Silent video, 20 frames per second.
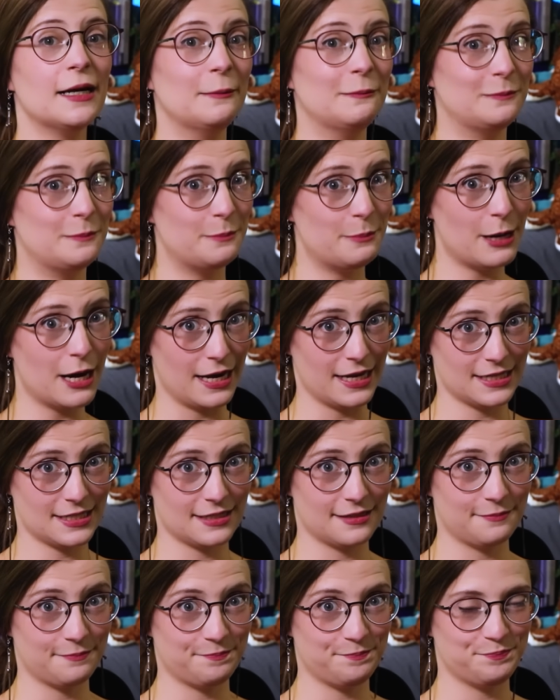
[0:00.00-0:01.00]
But
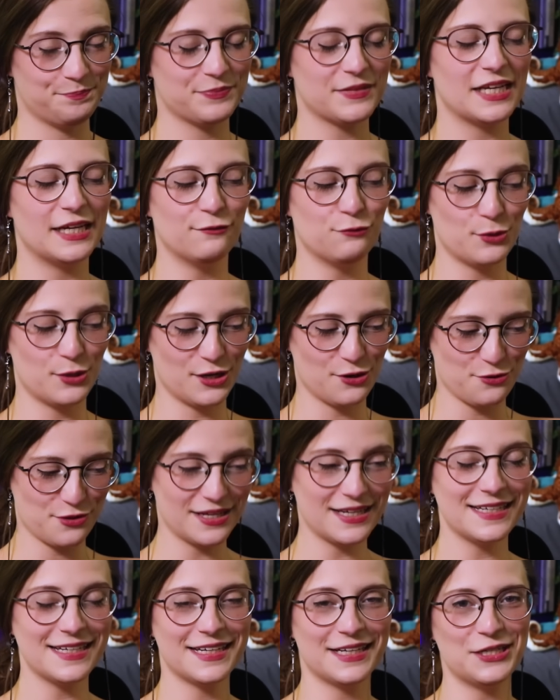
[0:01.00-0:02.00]
if we are
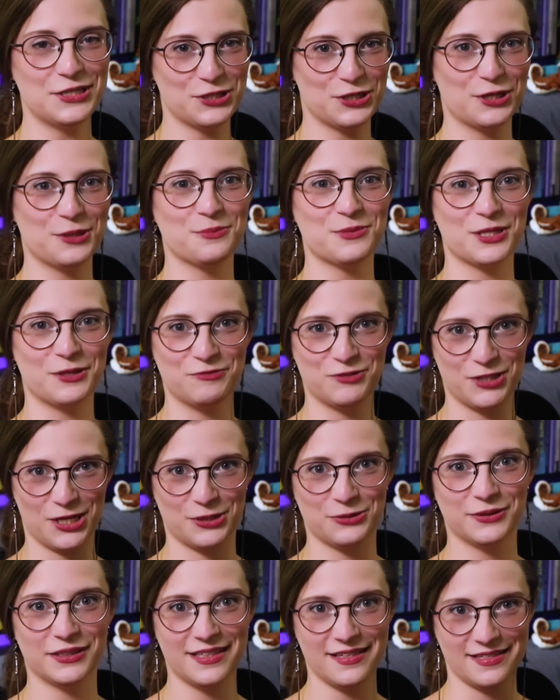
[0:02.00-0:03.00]
thinking in terms of
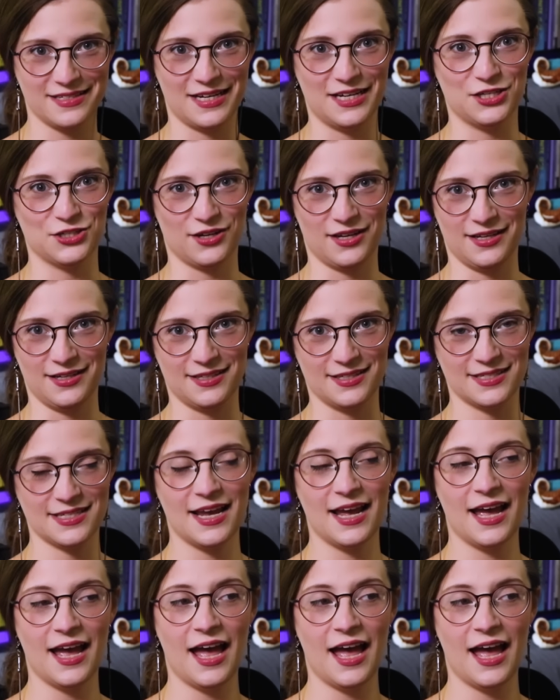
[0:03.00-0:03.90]
generalizations,